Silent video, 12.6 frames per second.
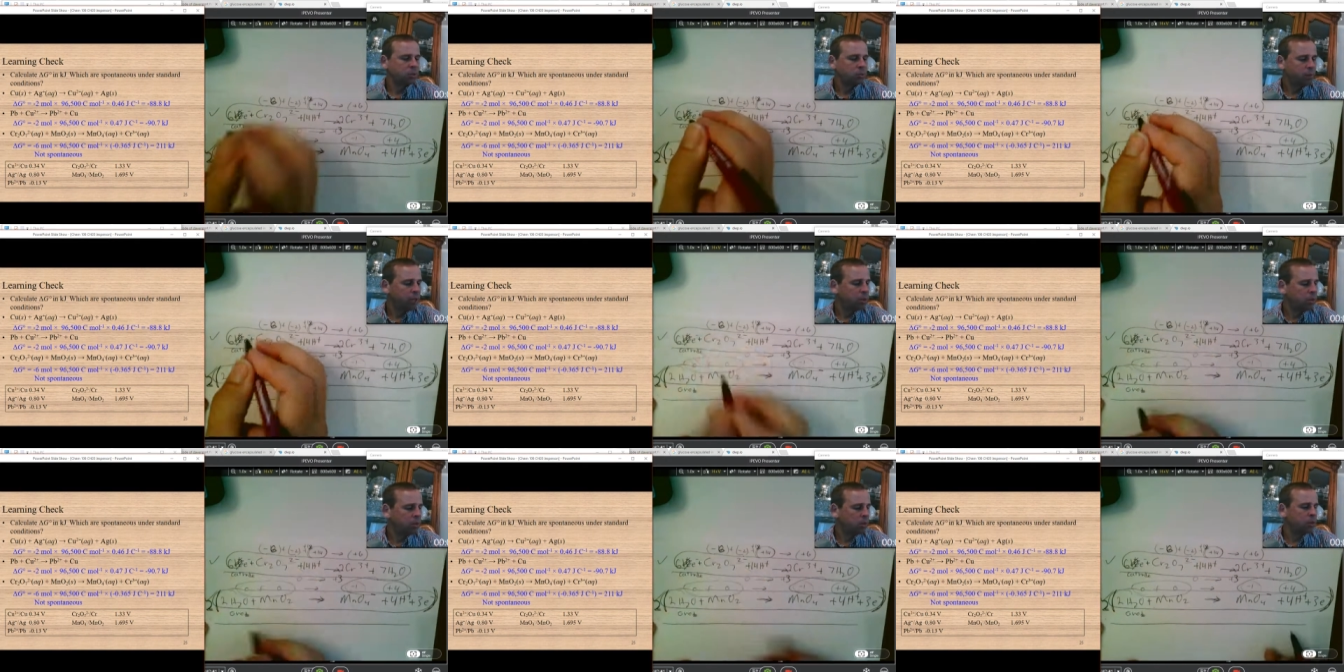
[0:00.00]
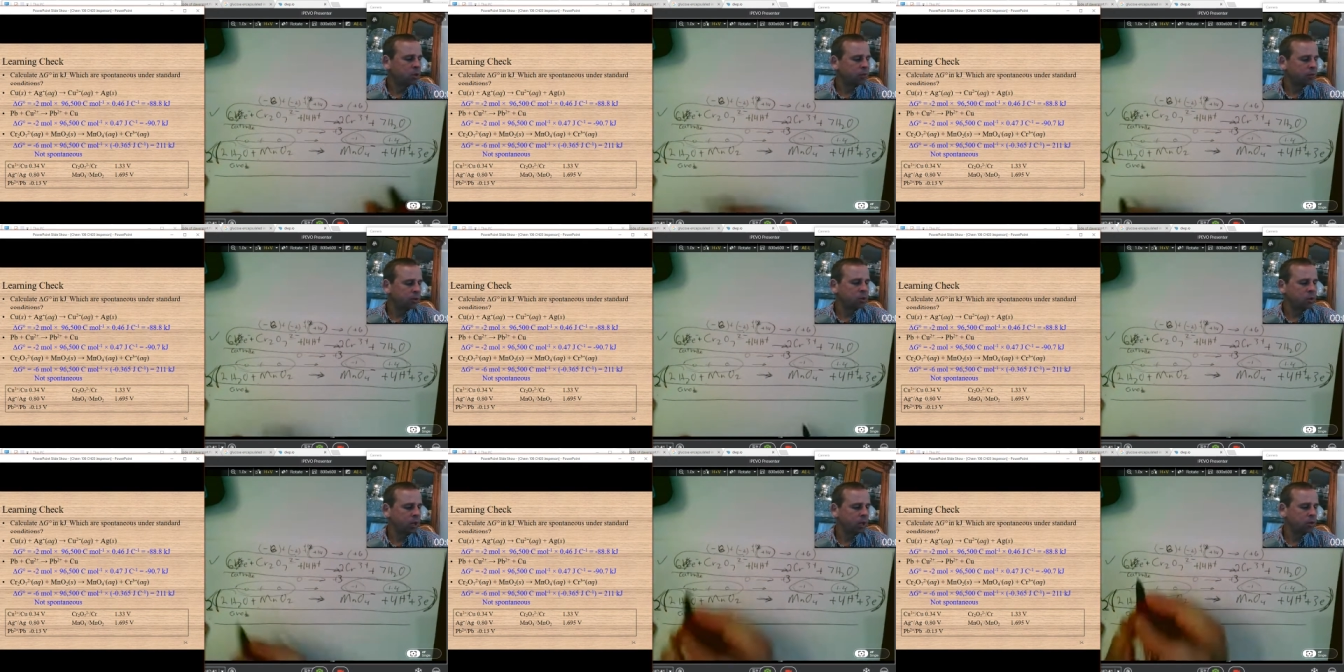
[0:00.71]
But I don't need to go any
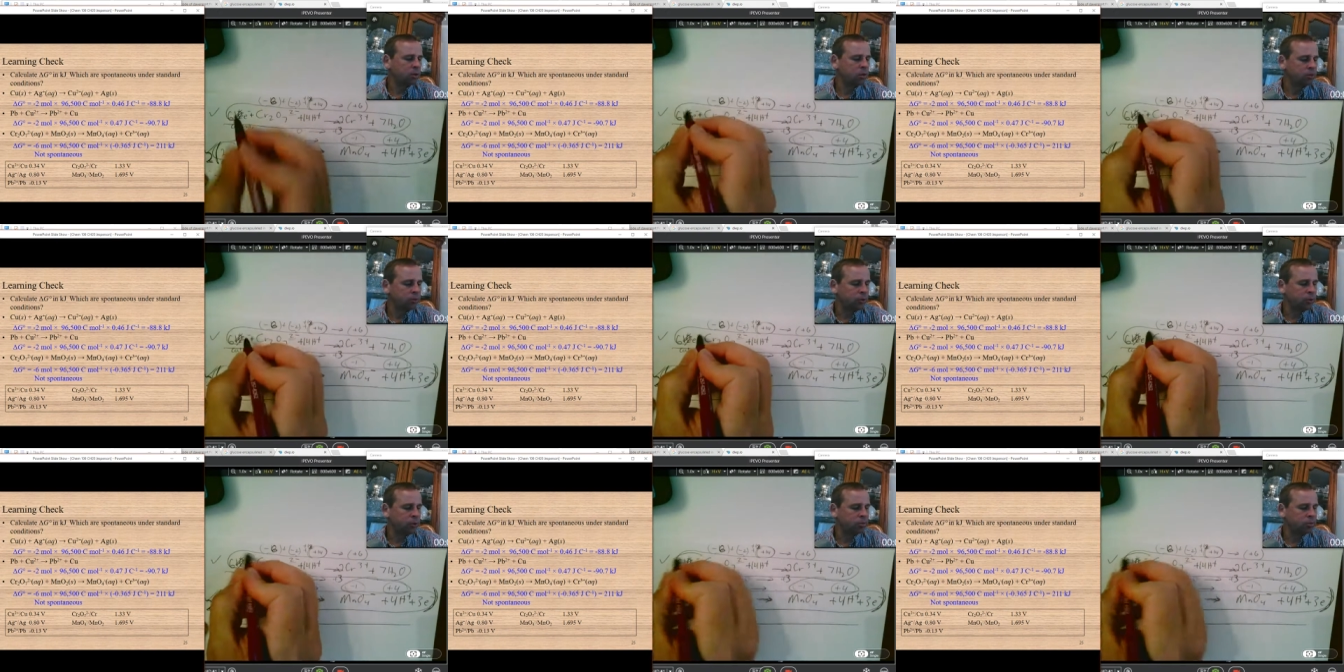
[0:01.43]
further. I could go further,